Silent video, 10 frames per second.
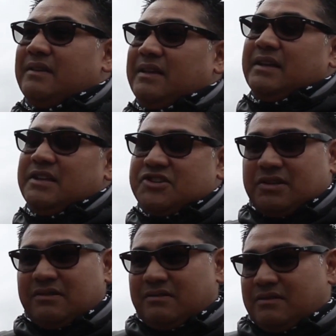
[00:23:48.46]
The
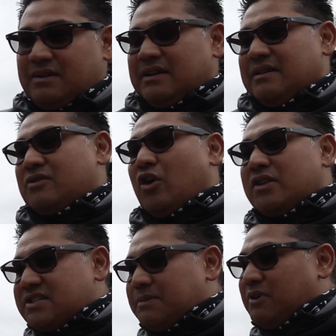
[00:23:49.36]
initial
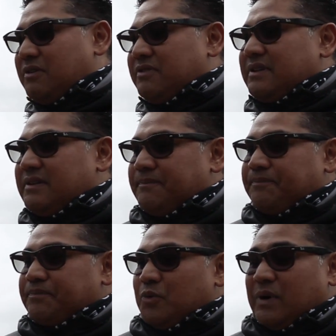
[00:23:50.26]
concept of it,
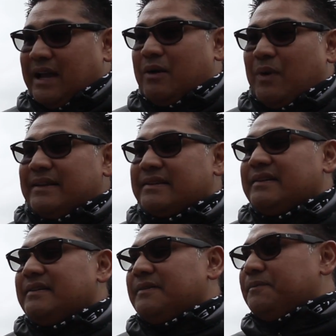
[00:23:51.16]
what I
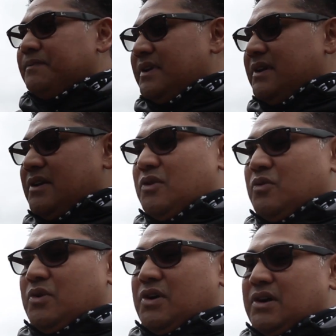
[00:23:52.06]
wanted
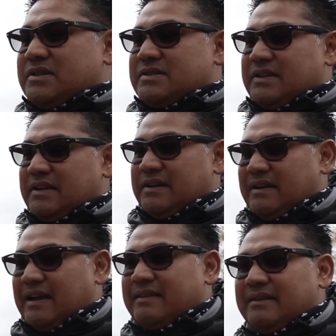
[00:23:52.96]
was,
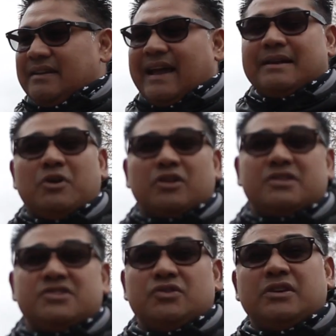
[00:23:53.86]
I think Ryan
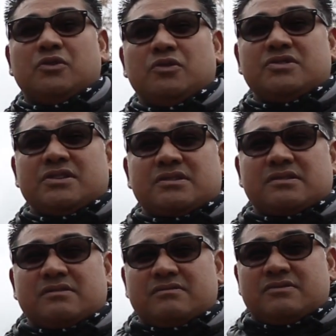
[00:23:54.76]
Martin's Unicorn
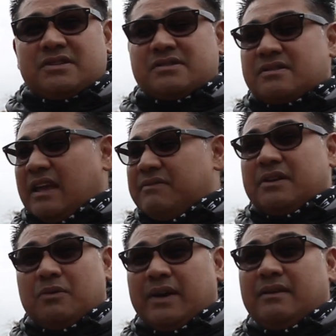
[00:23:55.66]
just gave
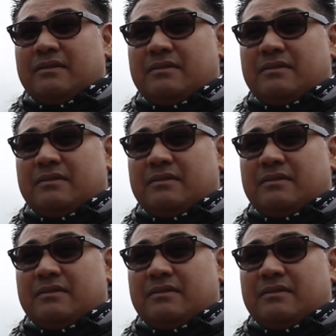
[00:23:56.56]
it away.